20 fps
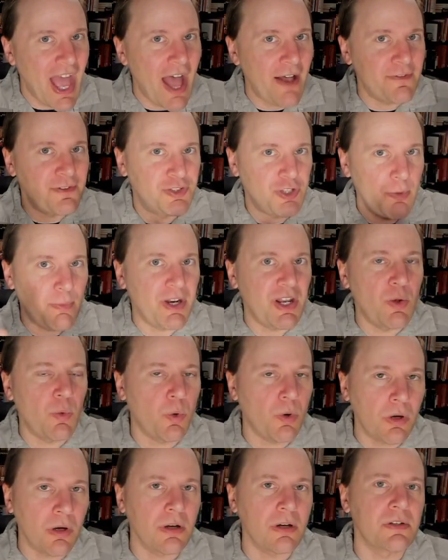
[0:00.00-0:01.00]
have so many
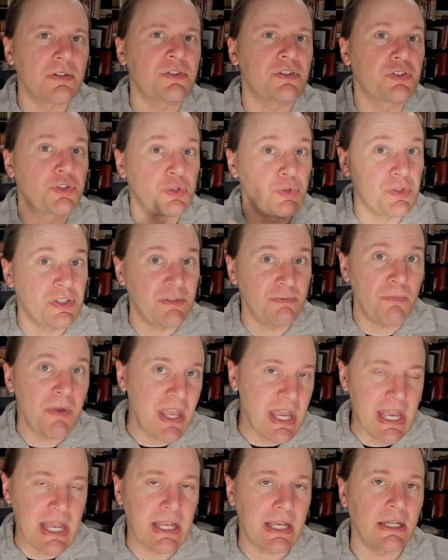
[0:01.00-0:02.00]
words to
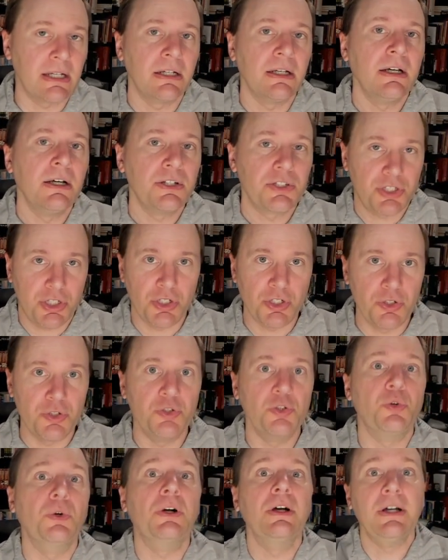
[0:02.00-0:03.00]
speak
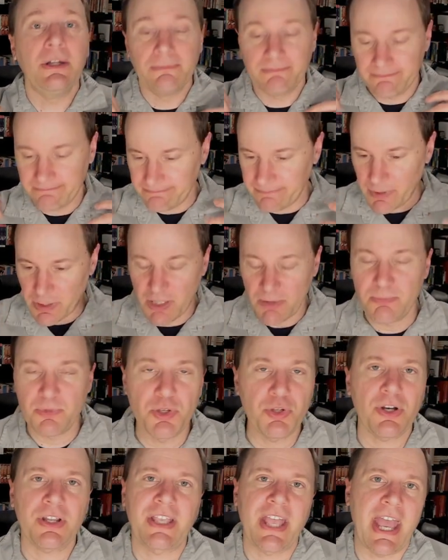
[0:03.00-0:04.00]
to
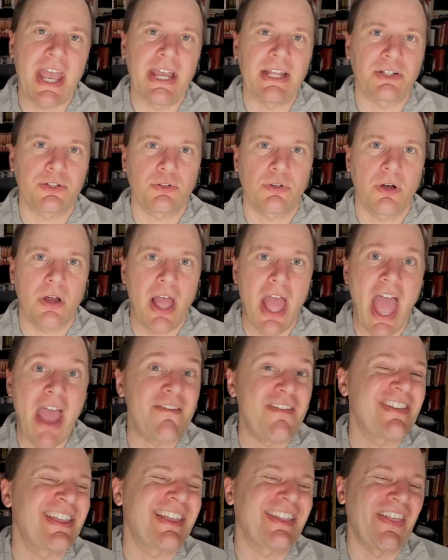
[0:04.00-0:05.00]
communicate
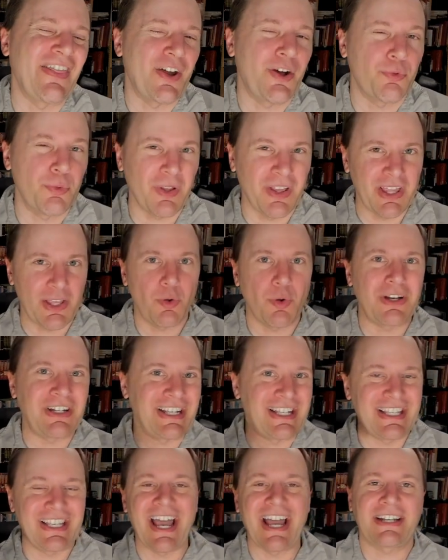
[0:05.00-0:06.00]
everything that they're really going
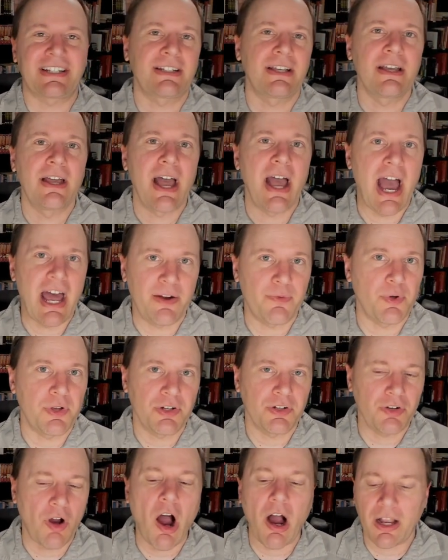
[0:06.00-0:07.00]
to get out of what
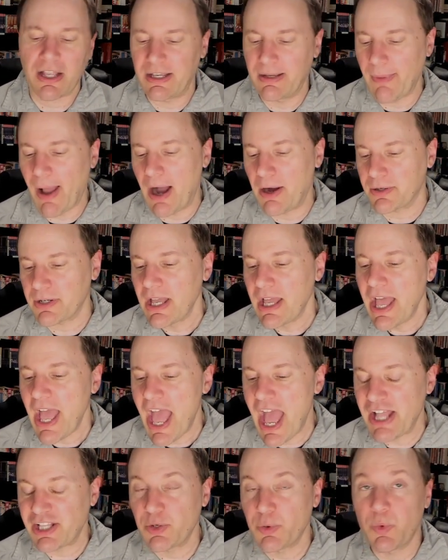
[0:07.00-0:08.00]
you're talking about.
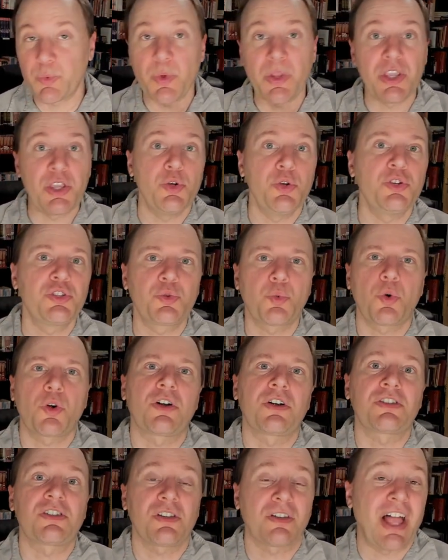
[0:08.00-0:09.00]
And so when we use
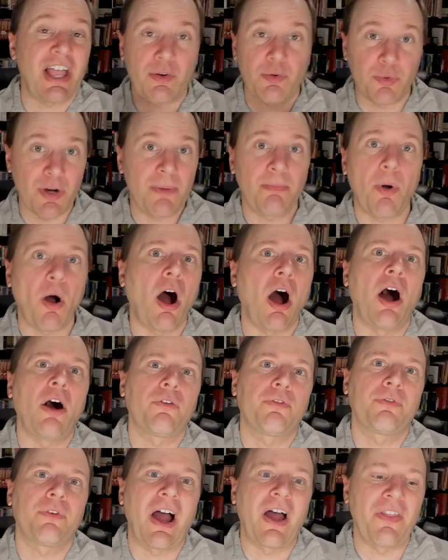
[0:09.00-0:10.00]
words like rip
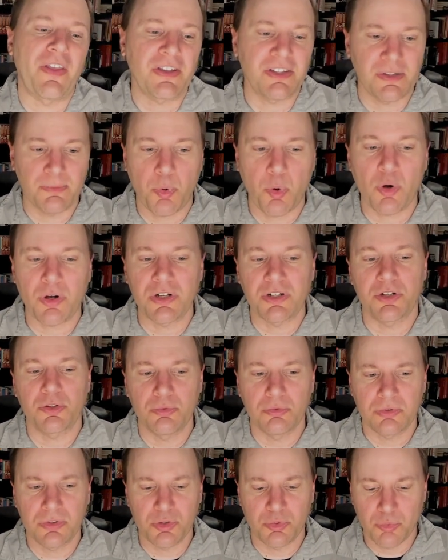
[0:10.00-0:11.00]
off, I think it's important
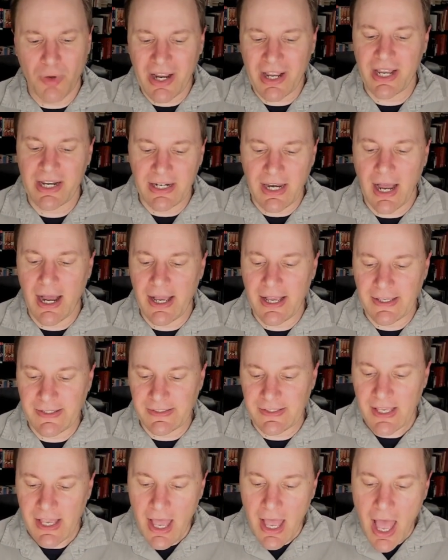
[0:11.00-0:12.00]
to, to
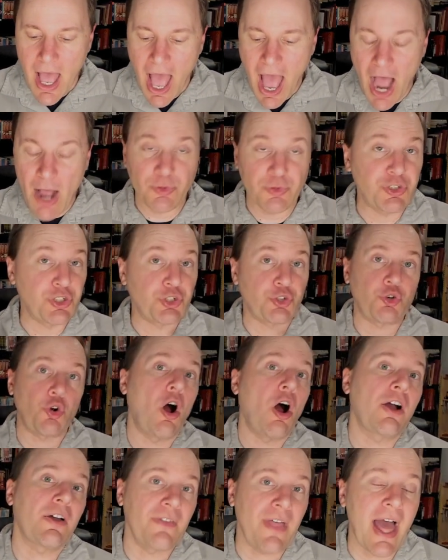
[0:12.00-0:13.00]
recognize how
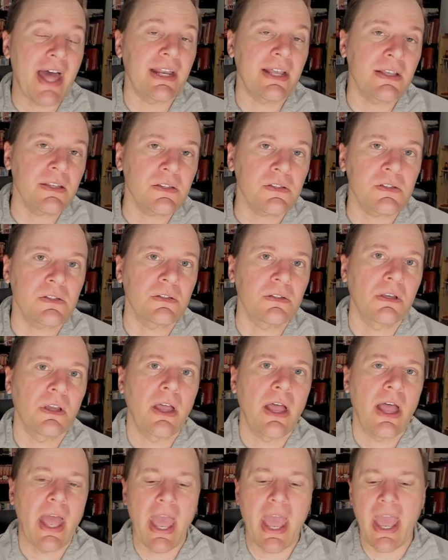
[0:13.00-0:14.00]
strong that is
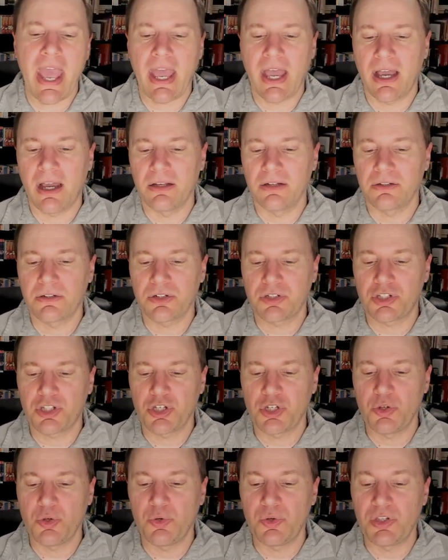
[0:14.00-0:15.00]
and
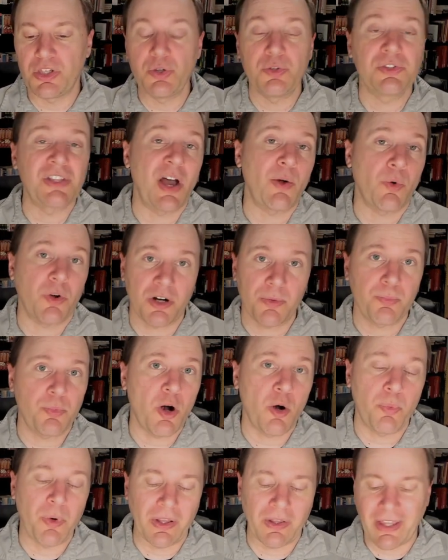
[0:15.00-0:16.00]
to use that word
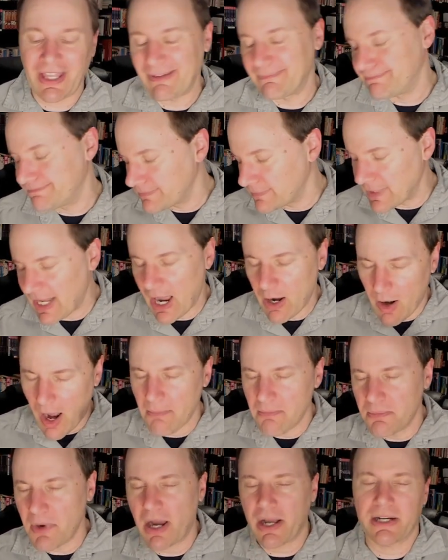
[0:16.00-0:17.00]
appropriately. Now,
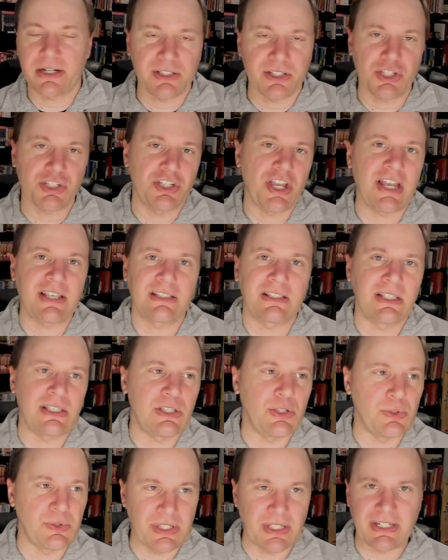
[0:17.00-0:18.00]
I'm not going to suggest that
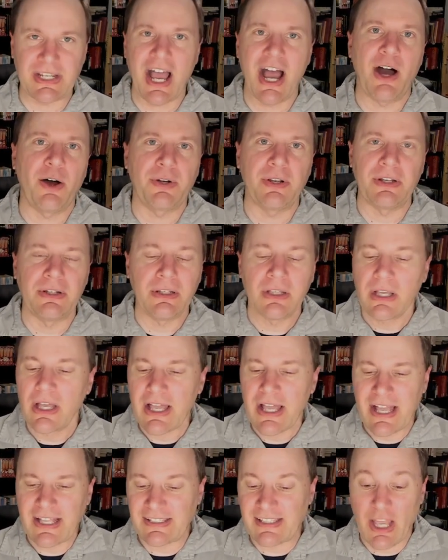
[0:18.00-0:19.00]
you sit down and,
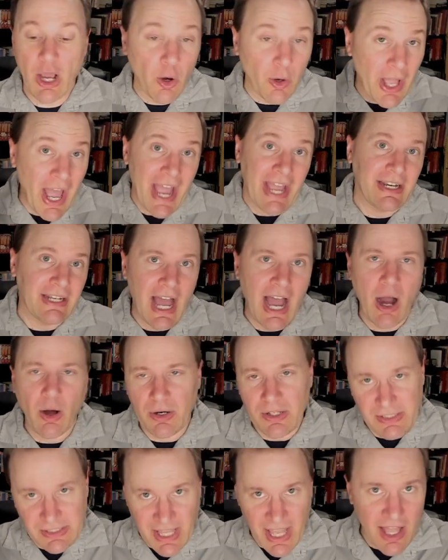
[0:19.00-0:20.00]
and say, okay, now on
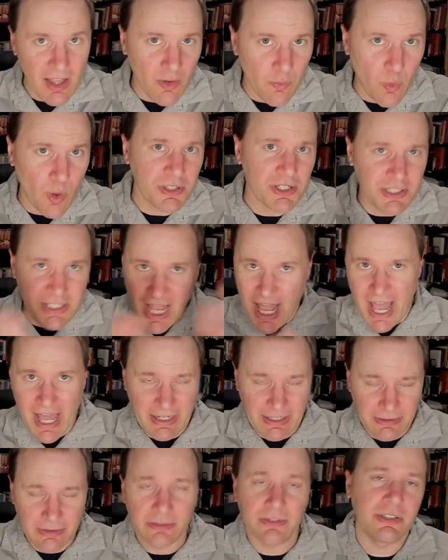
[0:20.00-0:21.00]
a scale of 1 to
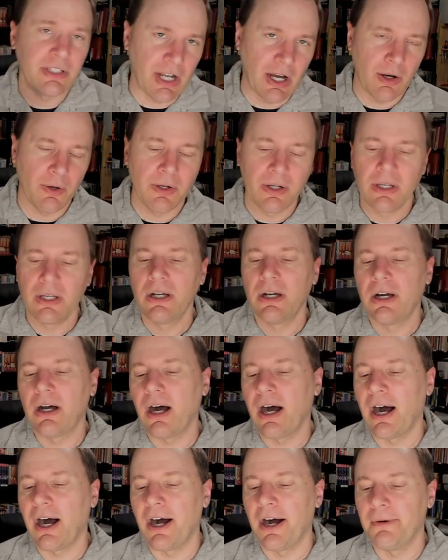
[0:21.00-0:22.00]
10, you know,
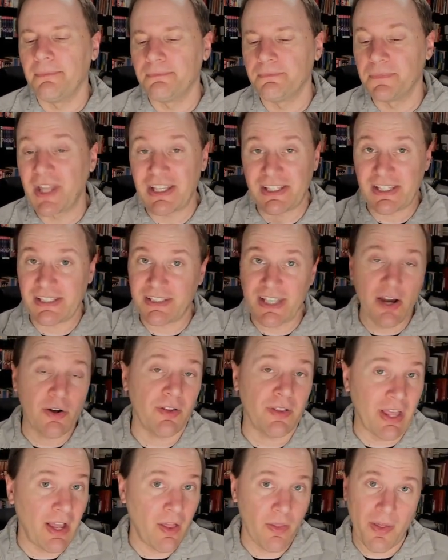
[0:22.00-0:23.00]
um,
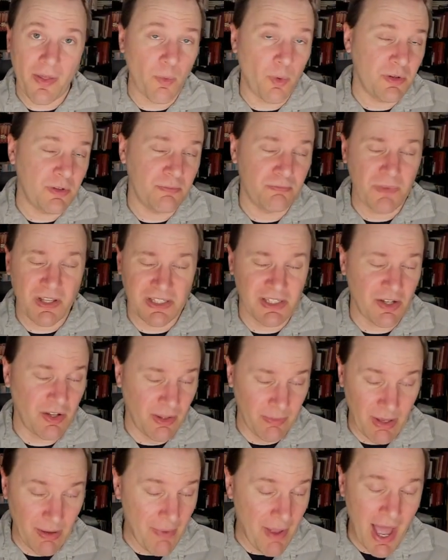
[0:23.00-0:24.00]
necessarily, although that wouldn't
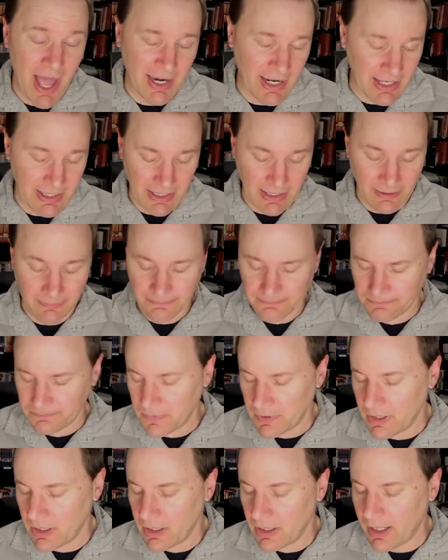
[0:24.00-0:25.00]
necessarily be a bad idea.
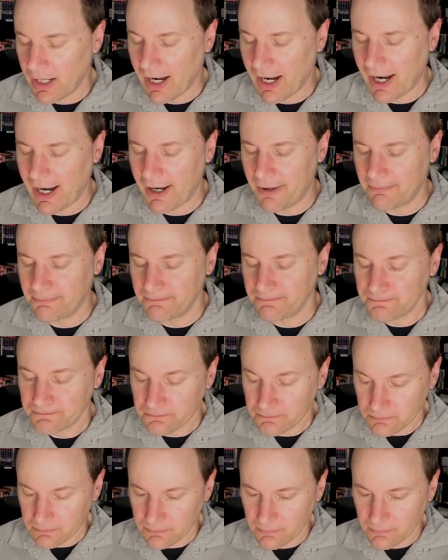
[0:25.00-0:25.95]
Um,